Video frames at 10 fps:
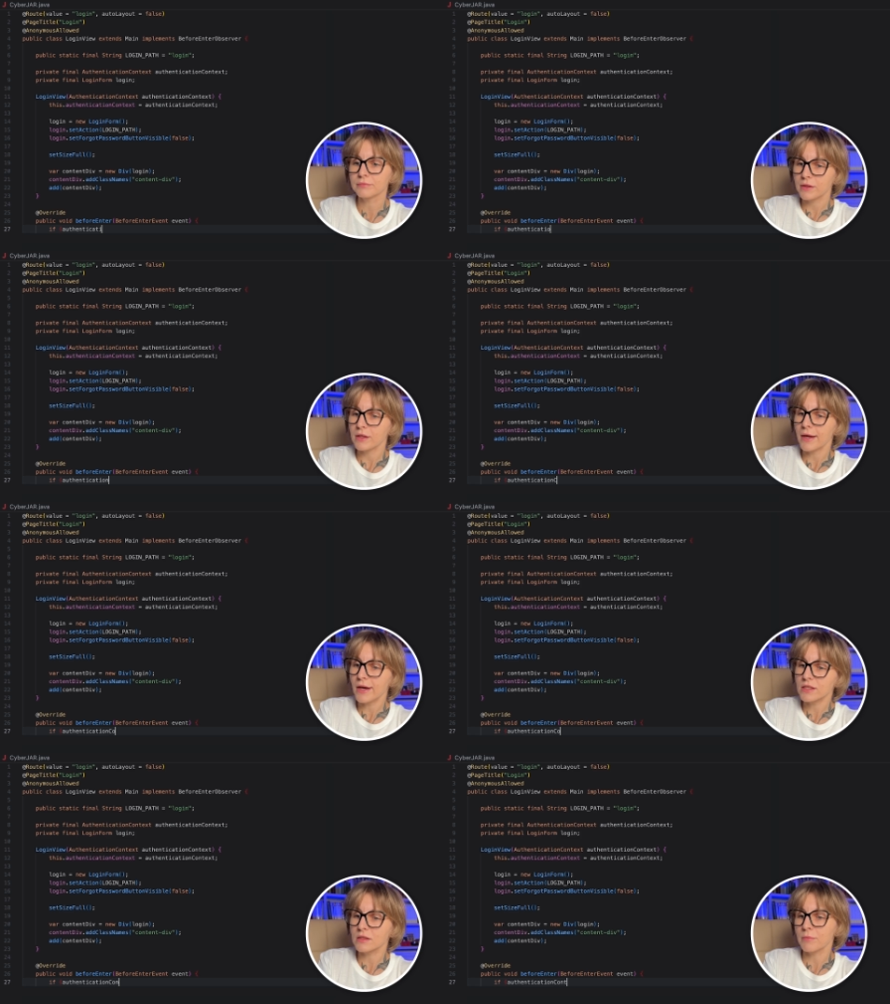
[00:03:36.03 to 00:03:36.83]
The
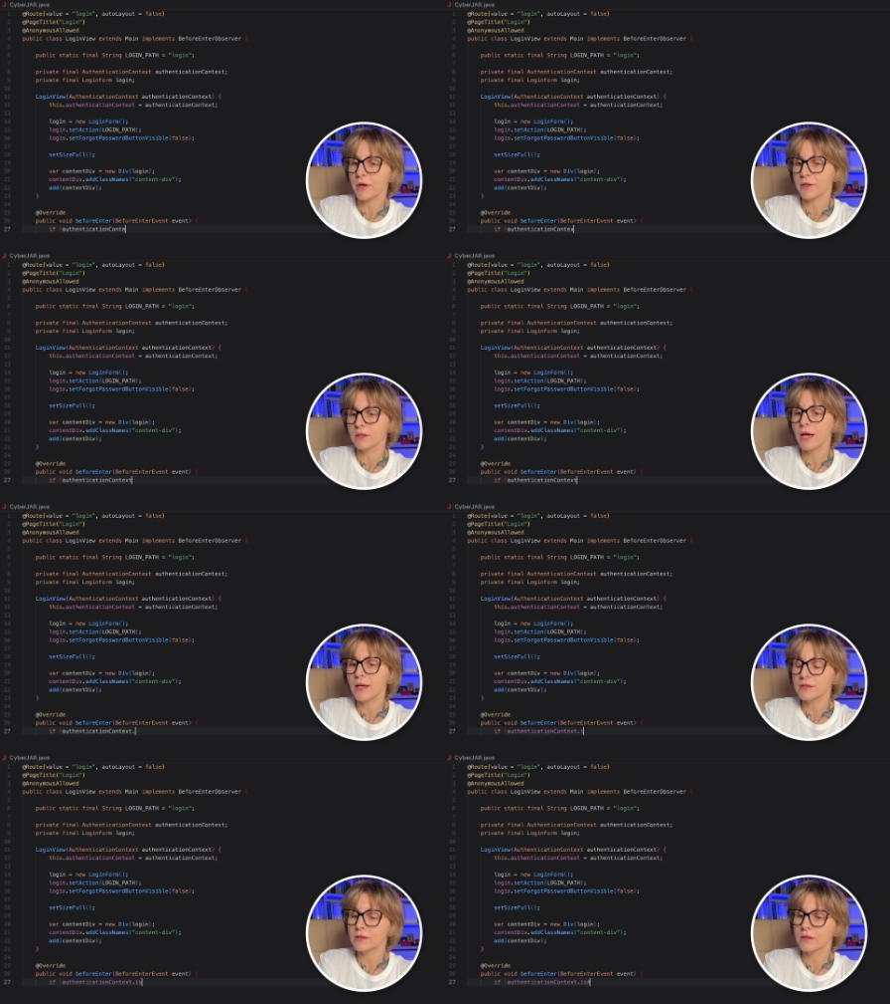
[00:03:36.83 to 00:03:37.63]
add method
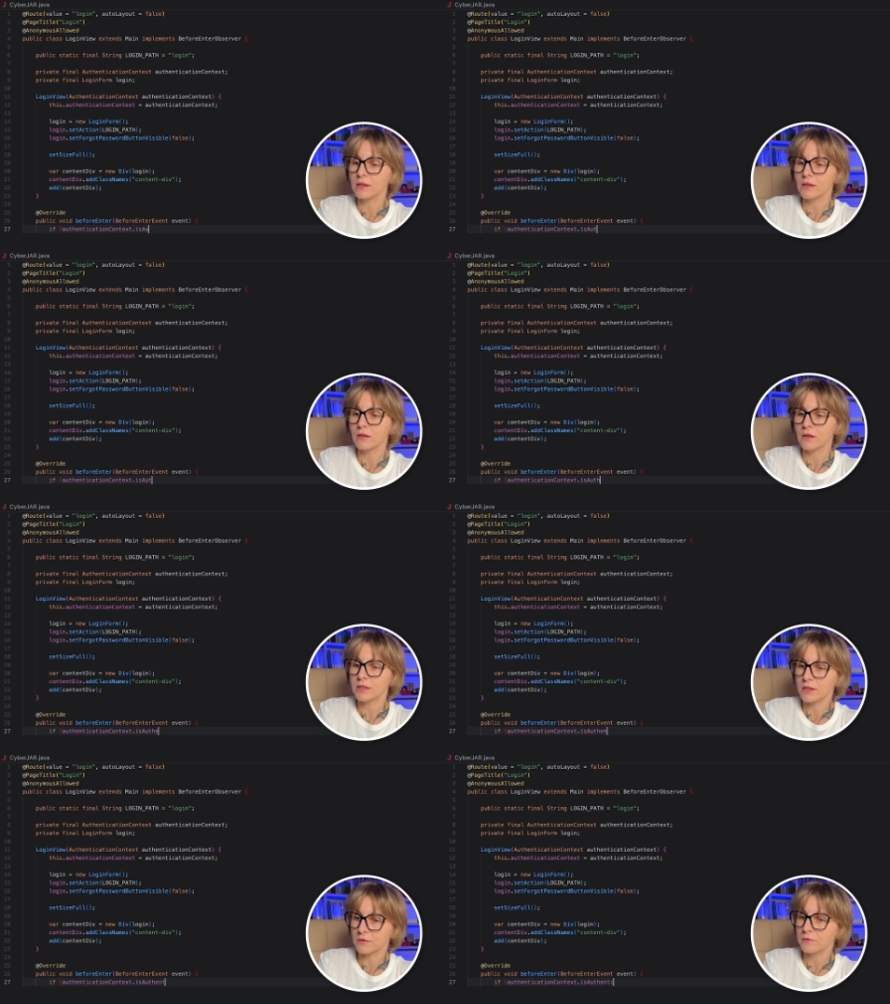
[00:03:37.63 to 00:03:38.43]
adds the
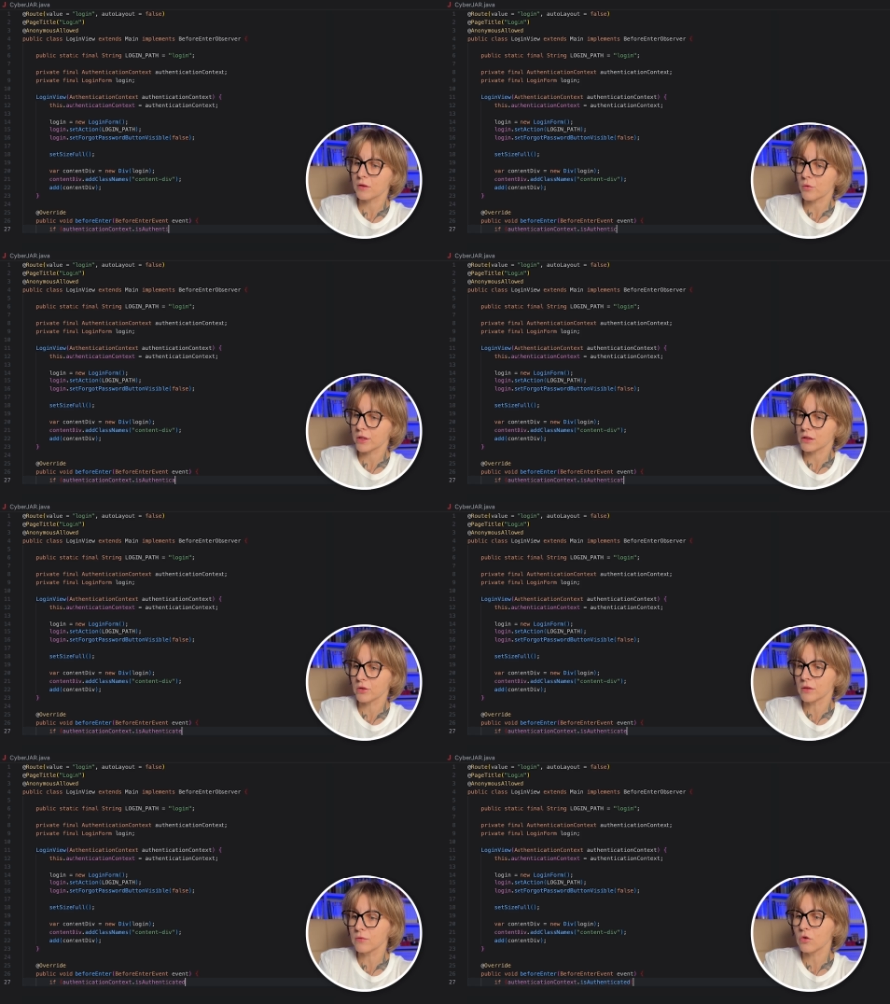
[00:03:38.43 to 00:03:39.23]
div with the
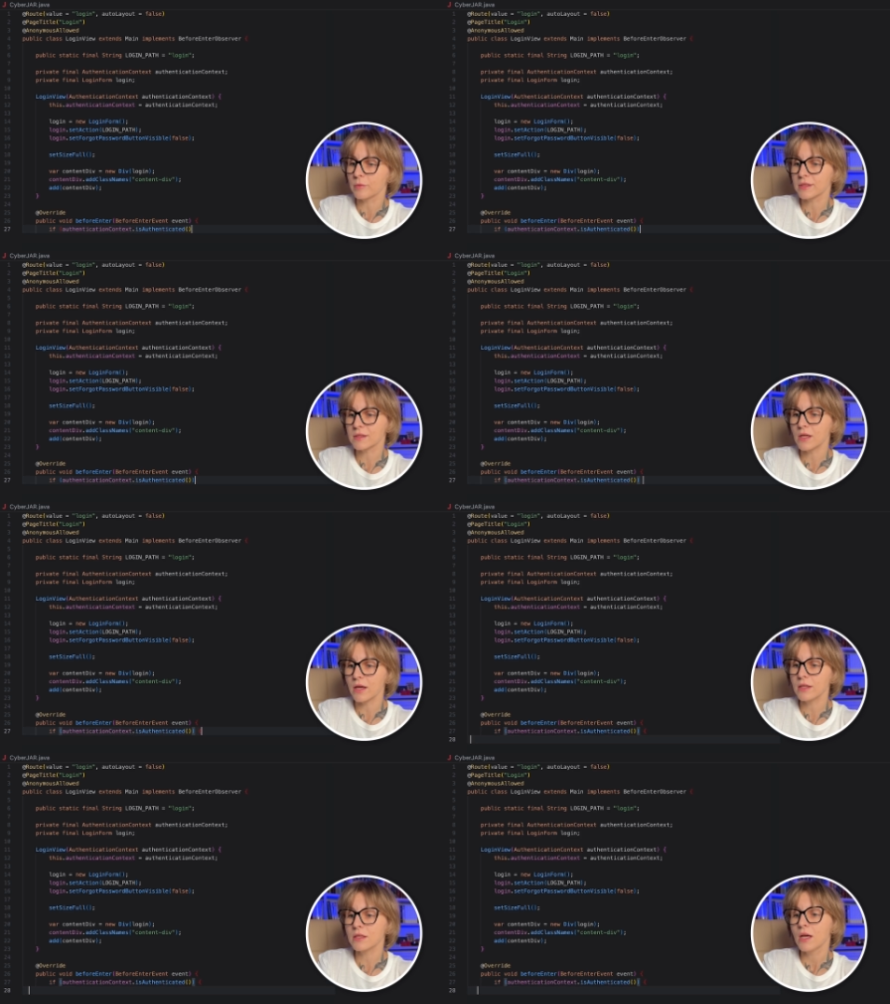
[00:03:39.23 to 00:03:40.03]
login form
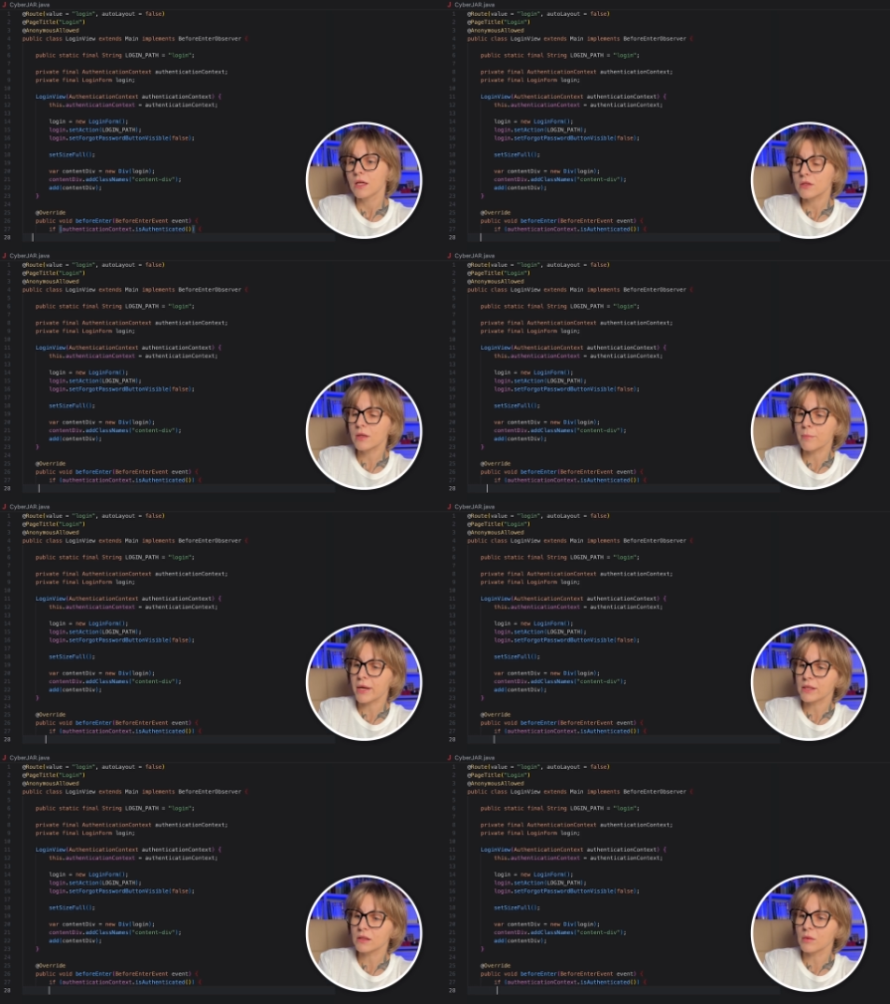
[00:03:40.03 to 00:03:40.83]
inside to the
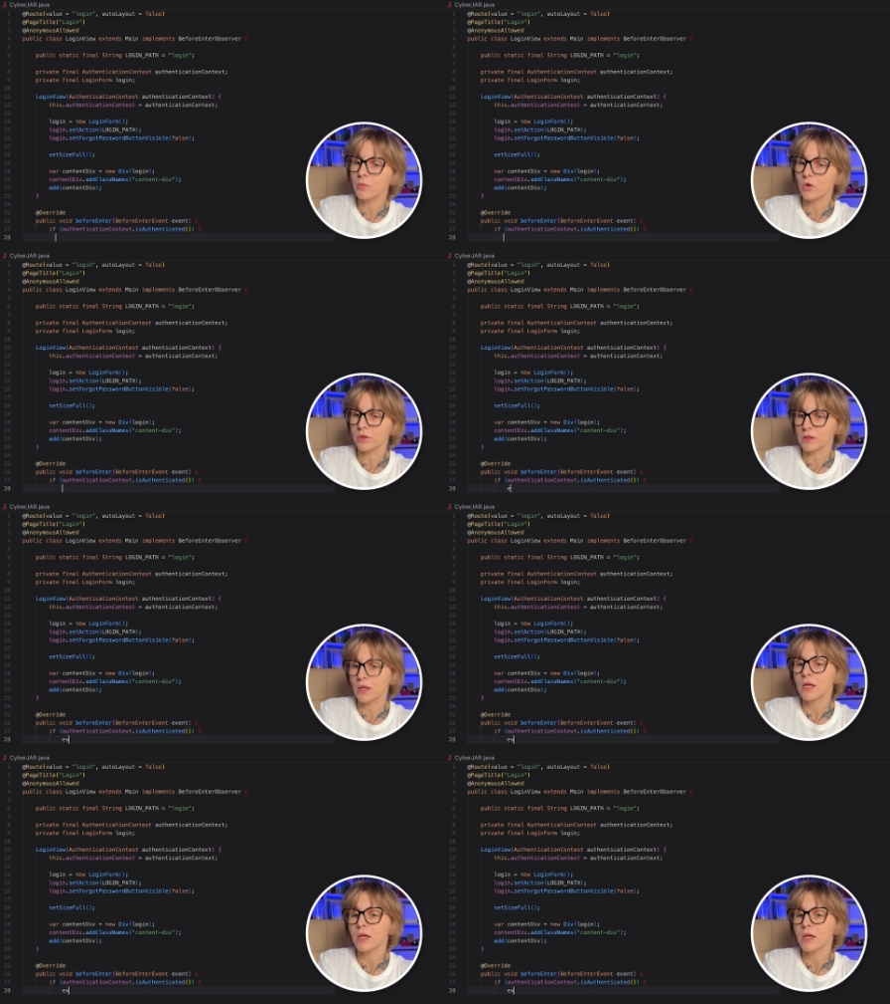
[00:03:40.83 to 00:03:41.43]
main component,